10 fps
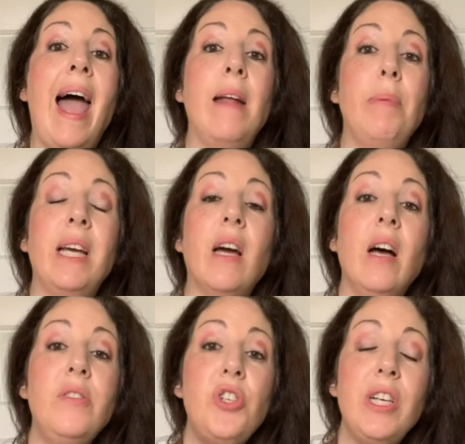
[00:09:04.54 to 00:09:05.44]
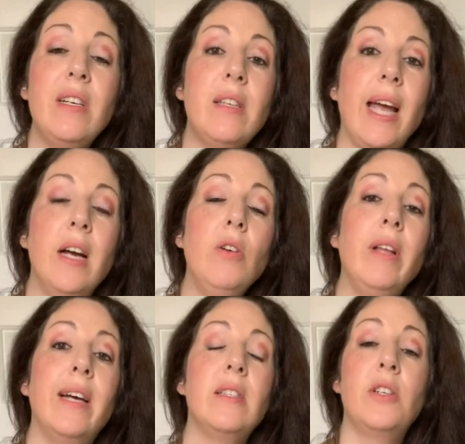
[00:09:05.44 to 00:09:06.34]
And because she is
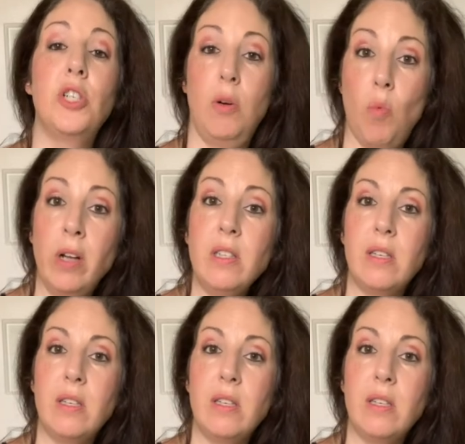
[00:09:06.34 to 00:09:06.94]
hairless and she wants